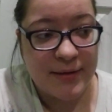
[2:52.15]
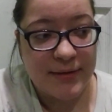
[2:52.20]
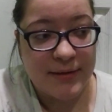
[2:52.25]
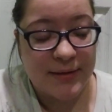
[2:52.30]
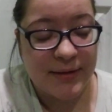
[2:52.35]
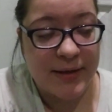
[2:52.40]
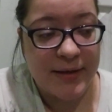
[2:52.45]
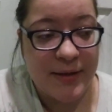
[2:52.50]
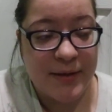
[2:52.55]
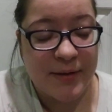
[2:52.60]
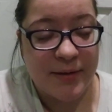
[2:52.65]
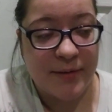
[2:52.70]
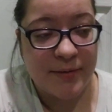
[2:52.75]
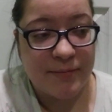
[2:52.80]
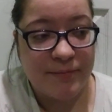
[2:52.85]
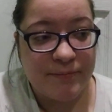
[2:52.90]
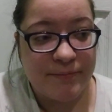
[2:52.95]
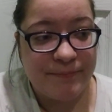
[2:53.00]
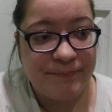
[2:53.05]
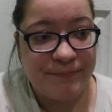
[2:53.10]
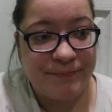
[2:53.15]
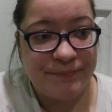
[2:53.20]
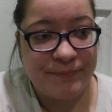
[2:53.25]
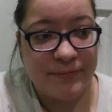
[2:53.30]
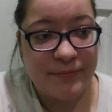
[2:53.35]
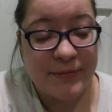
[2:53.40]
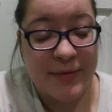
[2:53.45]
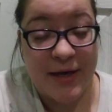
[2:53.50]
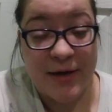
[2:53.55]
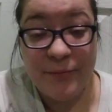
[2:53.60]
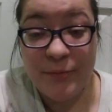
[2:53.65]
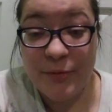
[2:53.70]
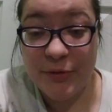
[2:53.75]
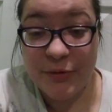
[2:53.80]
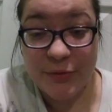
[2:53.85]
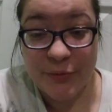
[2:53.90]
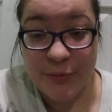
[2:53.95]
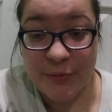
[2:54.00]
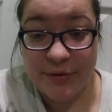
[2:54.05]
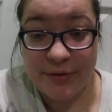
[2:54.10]
Like, I've been
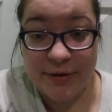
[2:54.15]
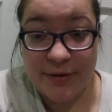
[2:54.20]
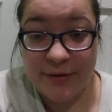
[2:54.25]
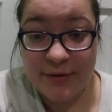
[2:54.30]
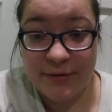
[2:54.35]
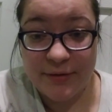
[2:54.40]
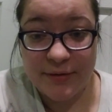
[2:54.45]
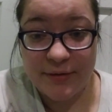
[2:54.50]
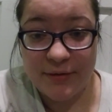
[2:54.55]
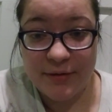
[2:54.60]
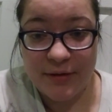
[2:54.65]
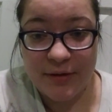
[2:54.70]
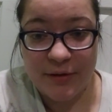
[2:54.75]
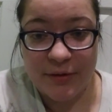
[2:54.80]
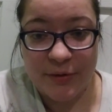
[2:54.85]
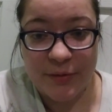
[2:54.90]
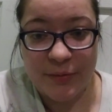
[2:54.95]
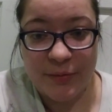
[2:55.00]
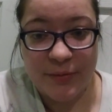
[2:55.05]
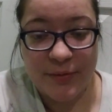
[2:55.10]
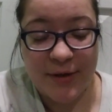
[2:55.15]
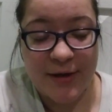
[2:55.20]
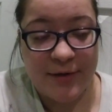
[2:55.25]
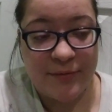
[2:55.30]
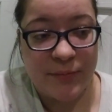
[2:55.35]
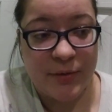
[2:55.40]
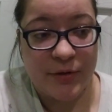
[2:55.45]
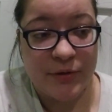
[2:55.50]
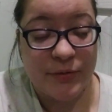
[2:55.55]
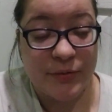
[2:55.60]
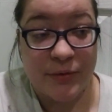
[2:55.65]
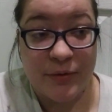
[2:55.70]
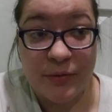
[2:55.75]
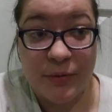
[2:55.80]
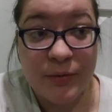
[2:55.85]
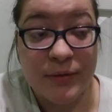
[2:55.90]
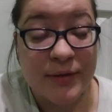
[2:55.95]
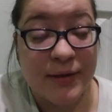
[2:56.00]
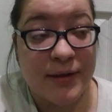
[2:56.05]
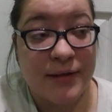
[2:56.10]
through a lot, I've been through a
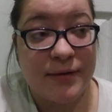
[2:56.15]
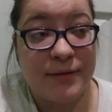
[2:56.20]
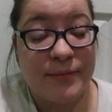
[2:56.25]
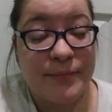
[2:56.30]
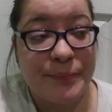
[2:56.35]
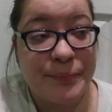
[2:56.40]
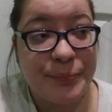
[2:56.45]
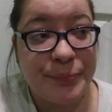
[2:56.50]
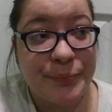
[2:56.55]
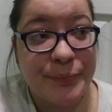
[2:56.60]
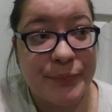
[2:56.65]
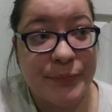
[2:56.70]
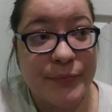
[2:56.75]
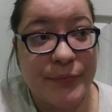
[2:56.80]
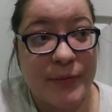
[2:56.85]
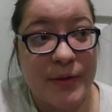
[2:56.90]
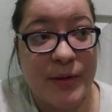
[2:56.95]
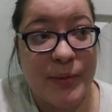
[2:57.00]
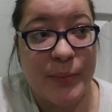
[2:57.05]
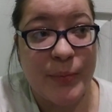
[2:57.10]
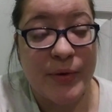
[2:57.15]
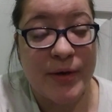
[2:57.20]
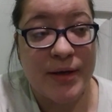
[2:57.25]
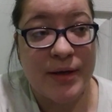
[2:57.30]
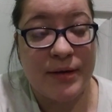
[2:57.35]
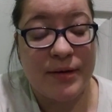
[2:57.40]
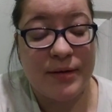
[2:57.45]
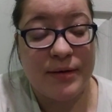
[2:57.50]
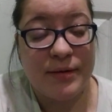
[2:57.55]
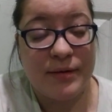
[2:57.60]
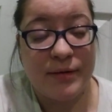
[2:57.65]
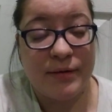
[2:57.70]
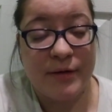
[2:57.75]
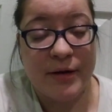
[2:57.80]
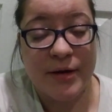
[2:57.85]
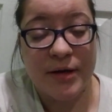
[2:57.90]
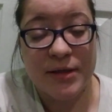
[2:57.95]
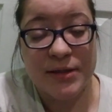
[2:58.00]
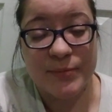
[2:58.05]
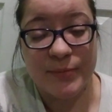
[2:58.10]
whole lot. But
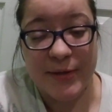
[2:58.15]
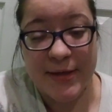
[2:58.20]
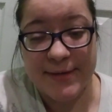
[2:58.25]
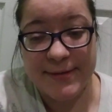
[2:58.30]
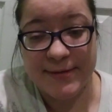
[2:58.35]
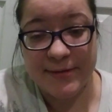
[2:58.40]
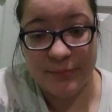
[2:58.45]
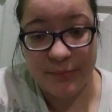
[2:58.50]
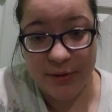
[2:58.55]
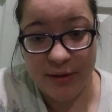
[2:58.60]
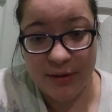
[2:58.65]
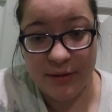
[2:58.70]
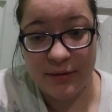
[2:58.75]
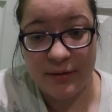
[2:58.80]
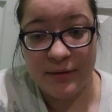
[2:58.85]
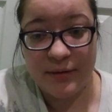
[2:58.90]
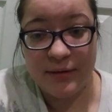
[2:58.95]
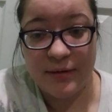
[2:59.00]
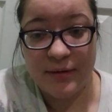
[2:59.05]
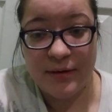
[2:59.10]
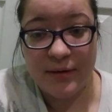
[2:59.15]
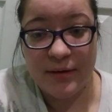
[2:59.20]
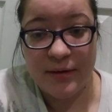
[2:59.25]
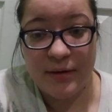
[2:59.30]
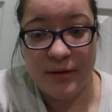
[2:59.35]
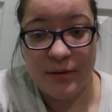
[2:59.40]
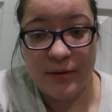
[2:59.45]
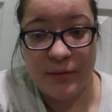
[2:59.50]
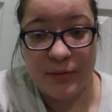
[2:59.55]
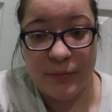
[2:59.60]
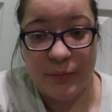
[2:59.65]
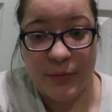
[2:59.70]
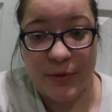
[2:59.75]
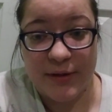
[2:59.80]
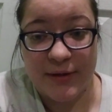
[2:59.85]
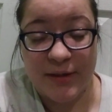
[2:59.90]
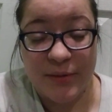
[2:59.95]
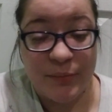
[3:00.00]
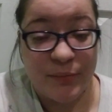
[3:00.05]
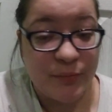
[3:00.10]
God has blessed me
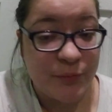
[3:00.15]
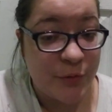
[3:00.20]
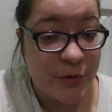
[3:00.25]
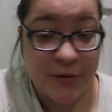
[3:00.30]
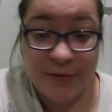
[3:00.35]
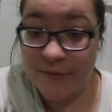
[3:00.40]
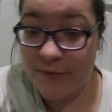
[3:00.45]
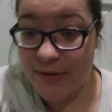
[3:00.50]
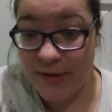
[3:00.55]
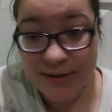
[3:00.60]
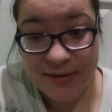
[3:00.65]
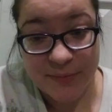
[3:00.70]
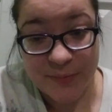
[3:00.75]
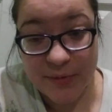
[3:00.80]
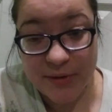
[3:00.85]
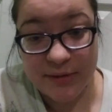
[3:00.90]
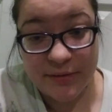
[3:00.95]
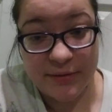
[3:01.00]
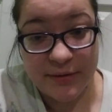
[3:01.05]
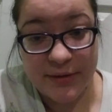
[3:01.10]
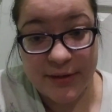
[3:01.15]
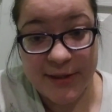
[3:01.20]
with a wonderful husband.